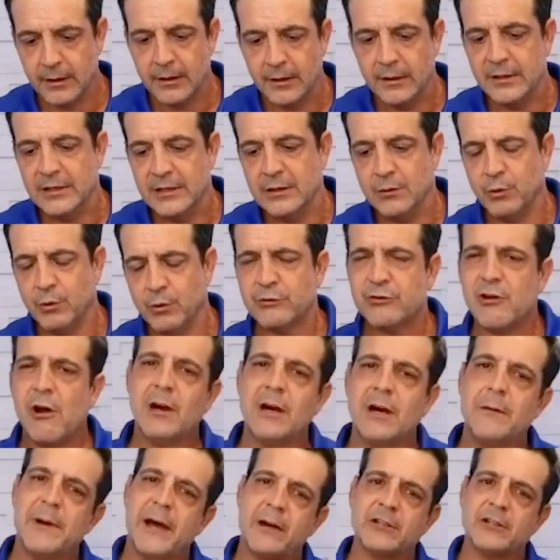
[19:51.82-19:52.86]
we were talking
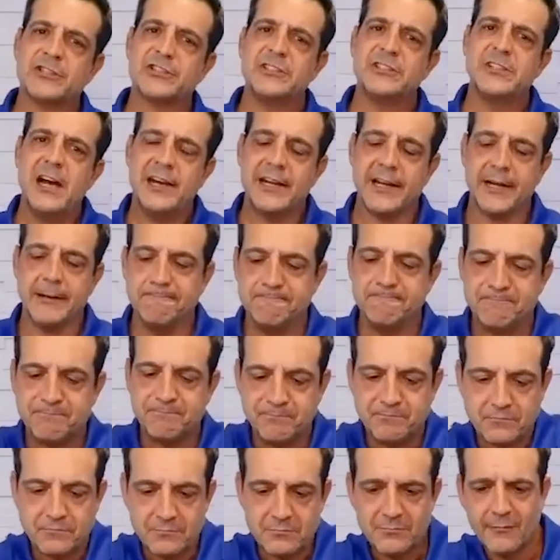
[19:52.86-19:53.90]
about her studying,
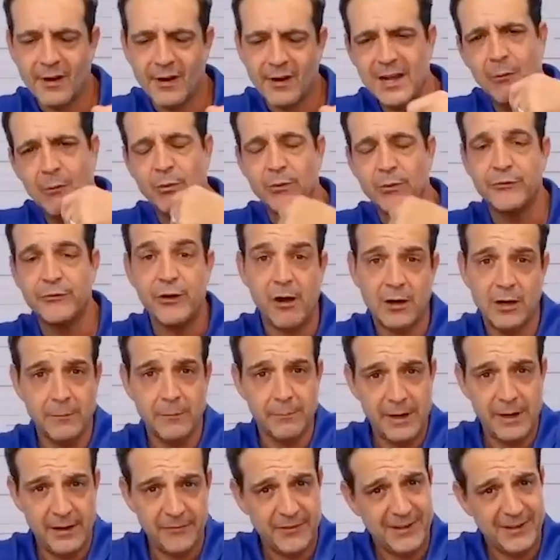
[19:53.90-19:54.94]
and we were talking
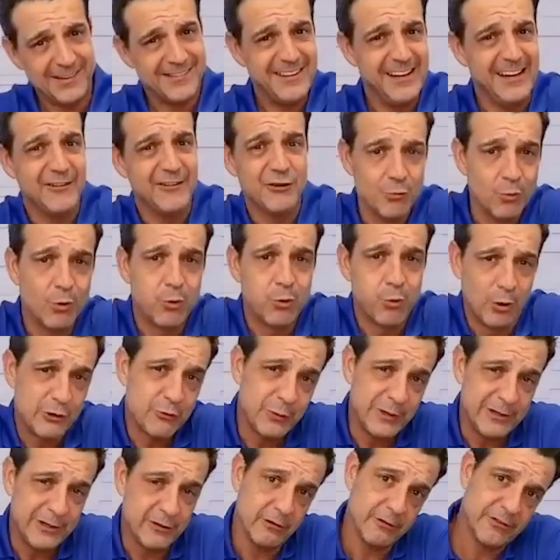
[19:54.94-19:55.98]
about the intention with which
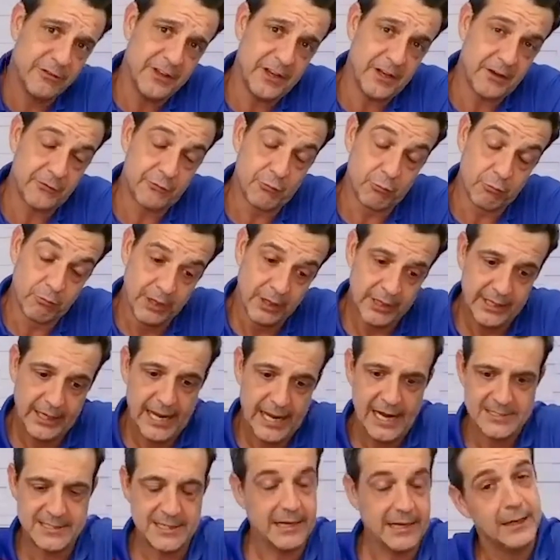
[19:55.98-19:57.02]
we do things really
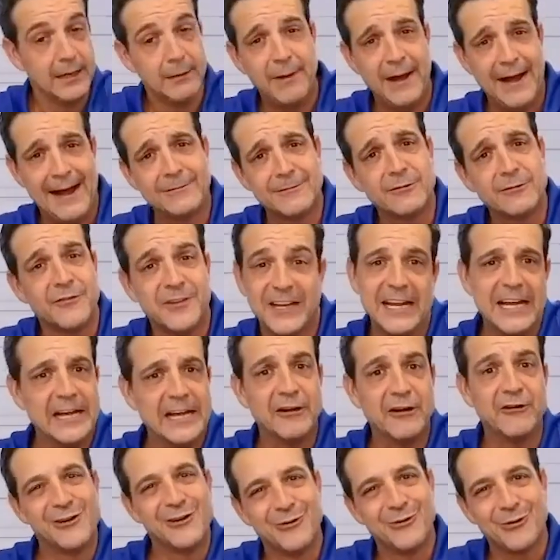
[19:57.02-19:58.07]
has an impact on the
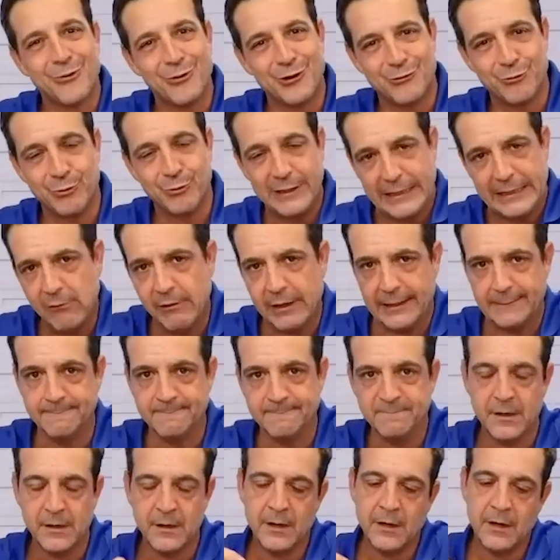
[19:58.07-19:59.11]
energy with which we do it.
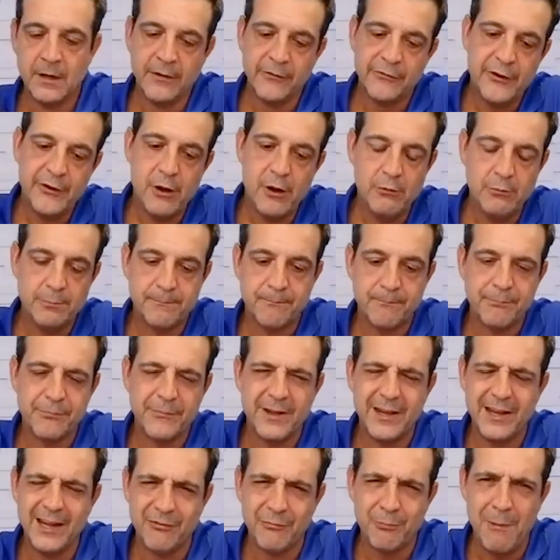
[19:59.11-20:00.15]
So
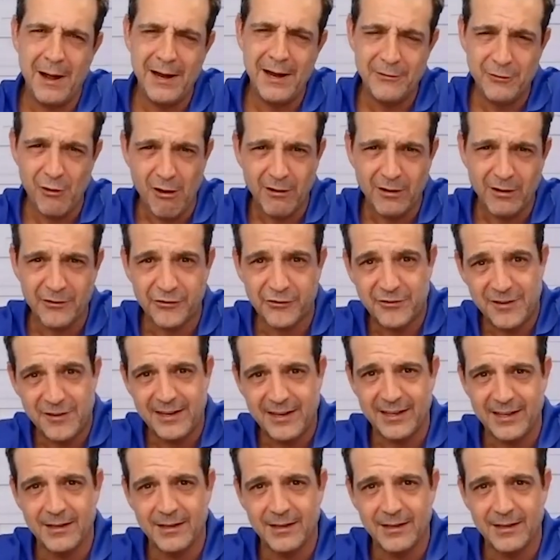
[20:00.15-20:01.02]
if my daughter's studying